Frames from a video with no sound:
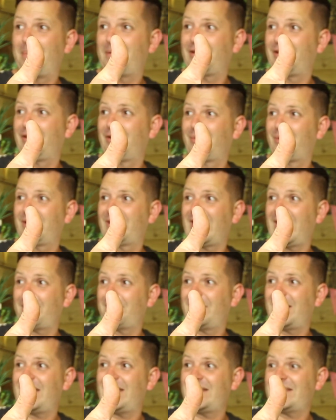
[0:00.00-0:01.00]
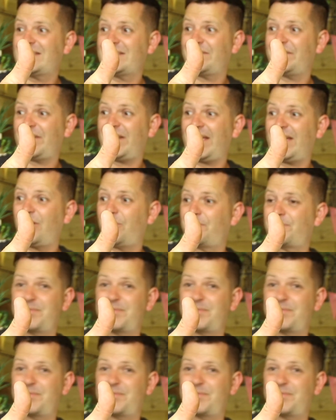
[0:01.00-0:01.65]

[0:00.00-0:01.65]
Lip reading: I don't know what that means, if it helps,